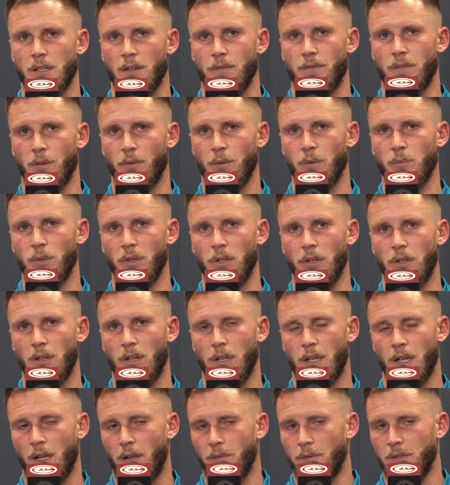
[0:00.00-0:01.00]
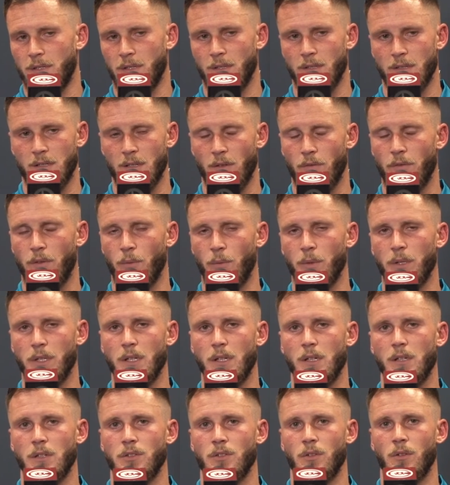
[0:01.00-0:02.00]
stuff that we build on, and obviously the stuff that we
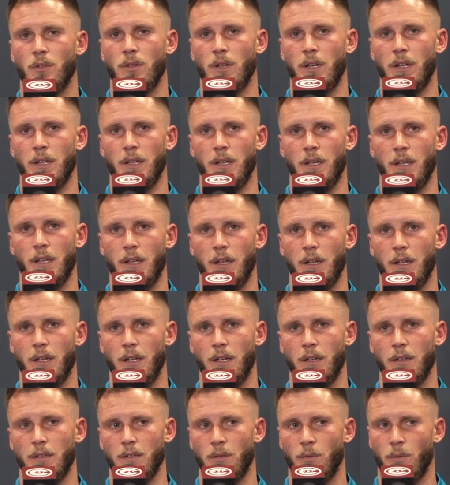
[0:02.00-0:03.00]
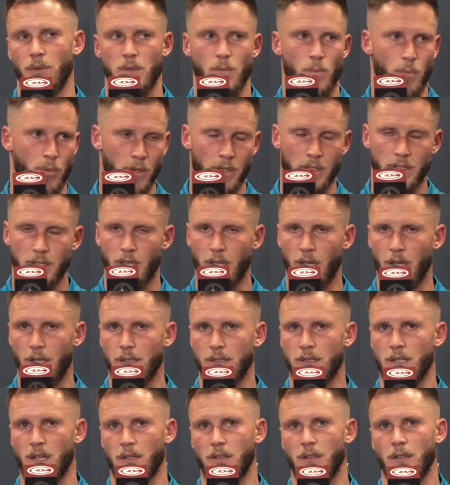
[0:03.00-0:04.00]
can control night in and night out. It wasn't pretty
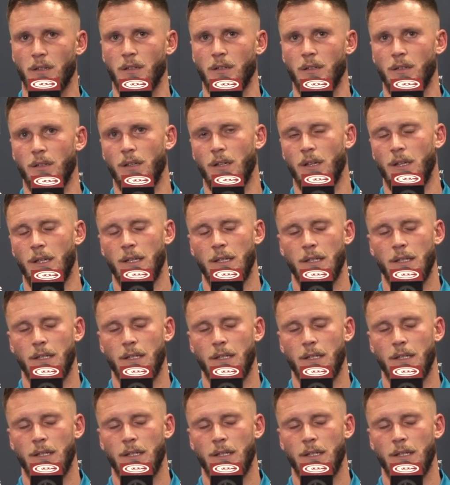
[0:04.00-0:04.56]
tonight, technically.